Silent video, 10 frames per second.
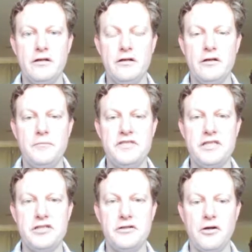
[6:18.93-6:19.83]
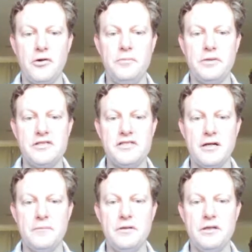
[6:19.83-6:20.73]
a position opens
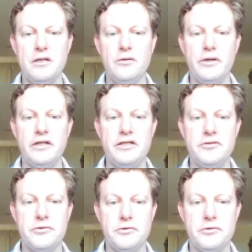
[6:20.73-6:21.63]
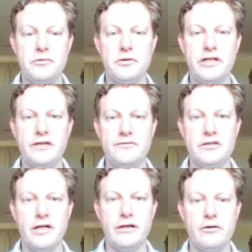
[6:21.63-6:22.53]
up, we need to, looking at the
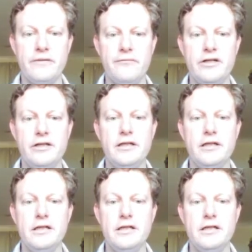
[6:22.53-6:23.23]
diagram there,